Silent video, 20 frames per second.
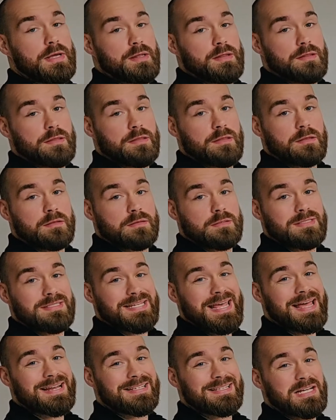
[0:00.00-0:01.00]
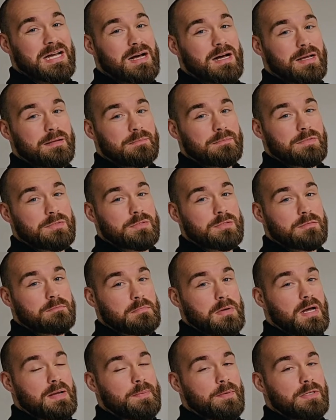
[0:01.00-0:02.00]
with 10 times
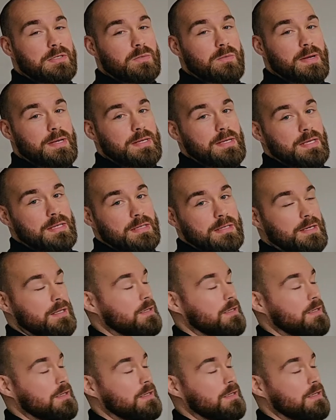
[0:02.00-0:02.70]
my body weight in